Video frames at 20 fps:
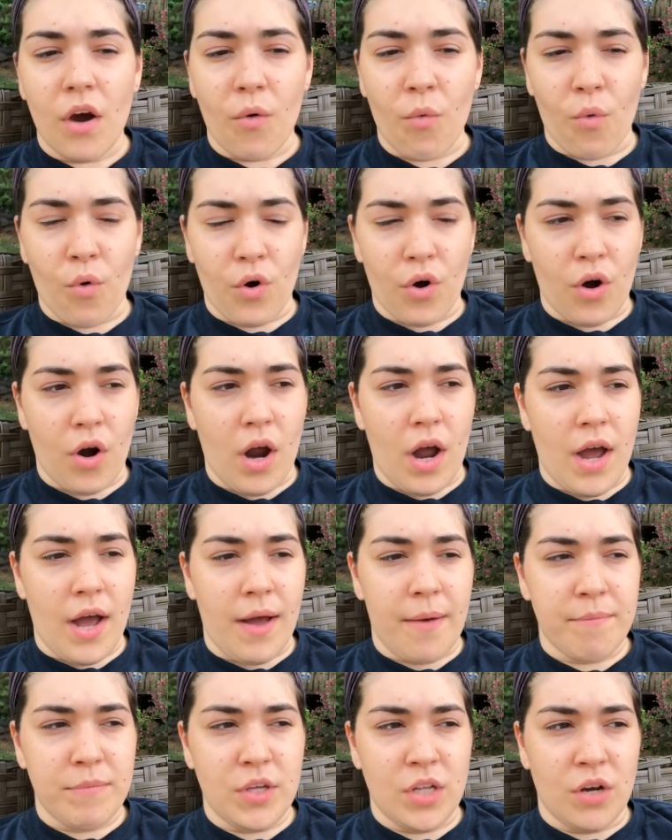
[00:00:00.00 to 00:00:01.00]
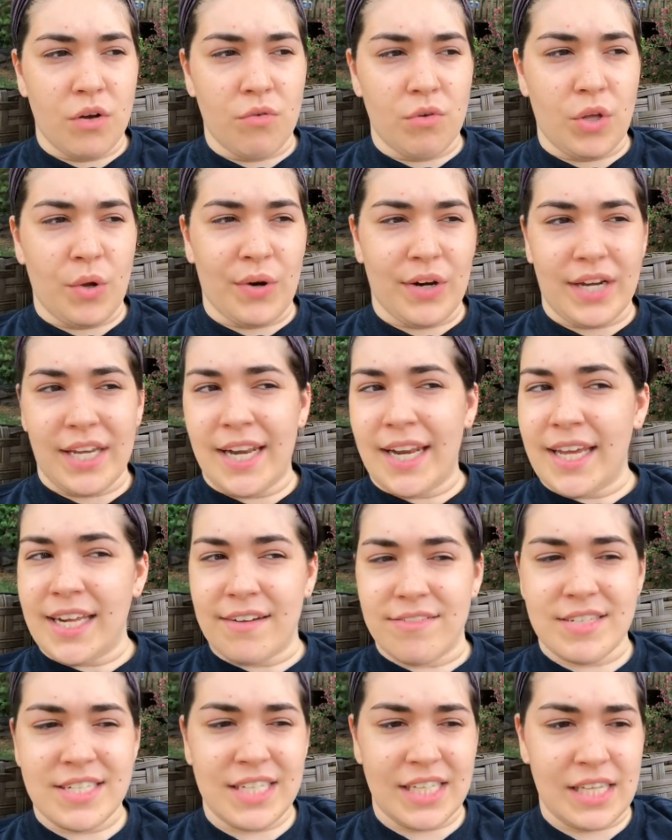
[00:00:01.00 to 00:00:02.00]
or, um, you know, you aren't getting
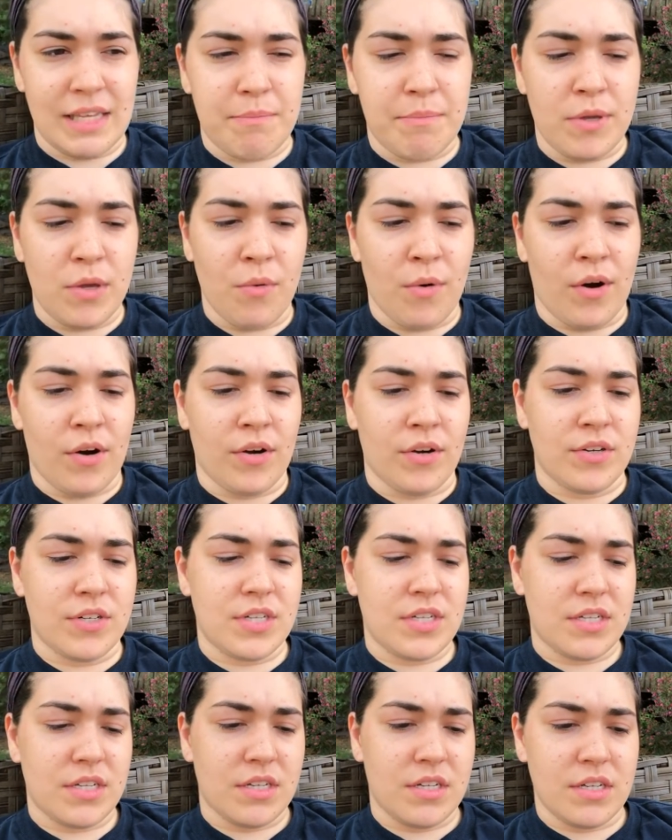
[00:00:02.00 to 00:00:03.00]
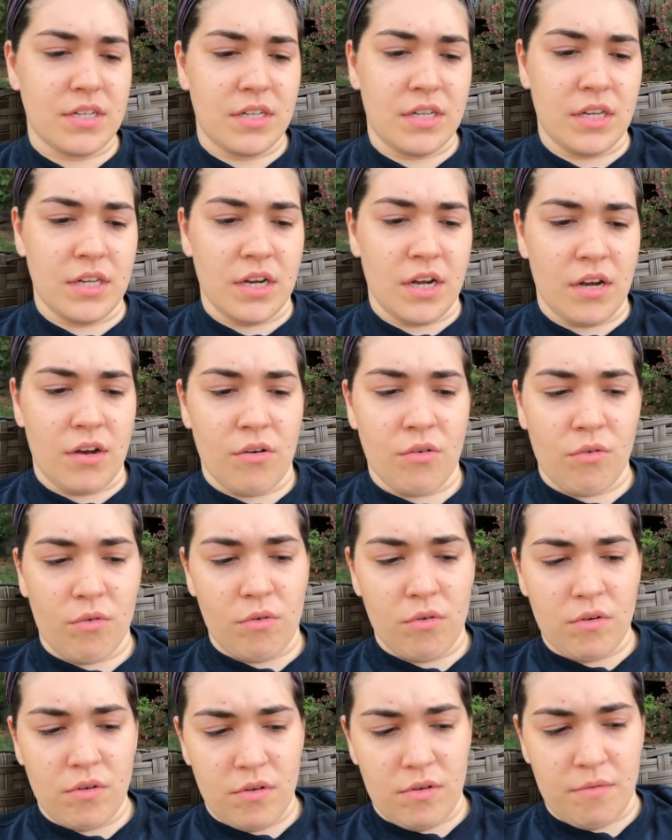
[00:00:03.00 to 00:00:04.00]
enough sleep, you aren't, you know,
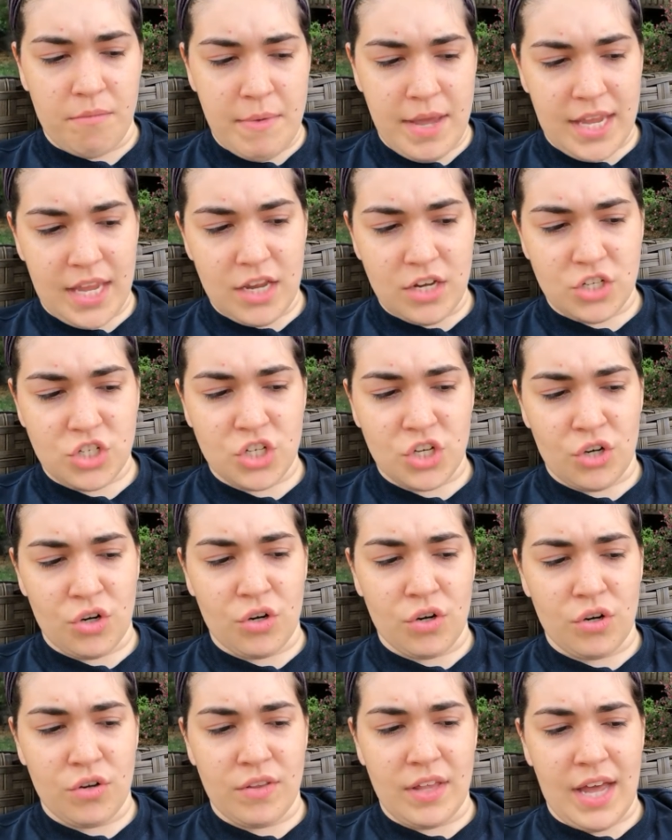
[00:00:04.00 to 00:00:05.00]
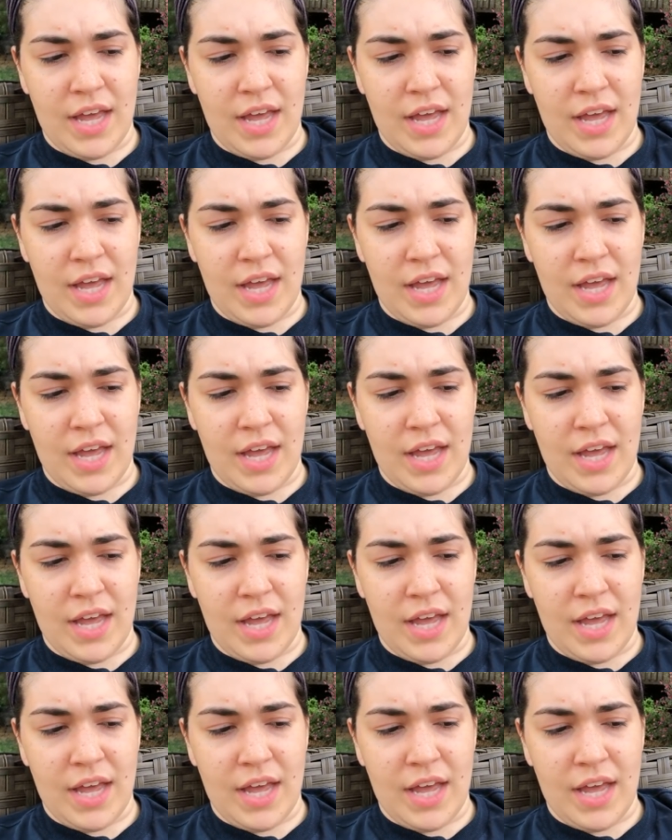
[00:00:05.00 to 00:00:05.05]
making sure